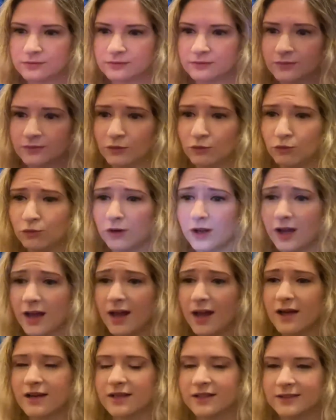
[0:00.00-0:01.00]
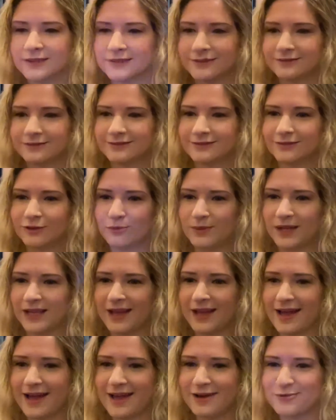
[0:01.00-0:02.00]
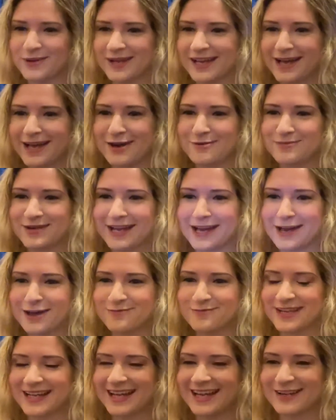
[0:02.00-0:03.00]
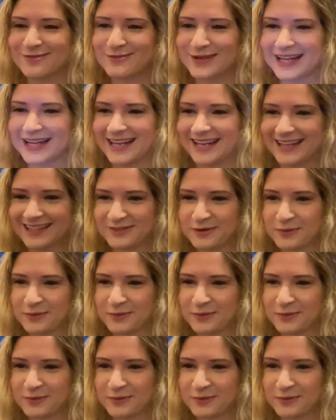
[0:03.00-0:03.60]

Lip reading: Whoa! Oh my god, oh my god, oh my god, oh my god, oh my god.